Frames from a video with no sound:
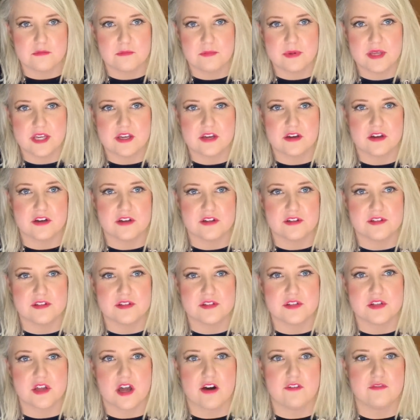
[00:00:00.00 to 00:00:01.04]

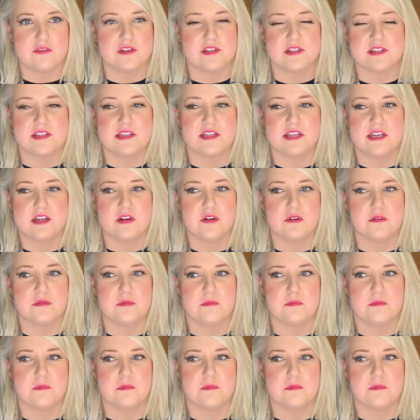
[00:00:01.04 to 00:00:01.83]
because obviously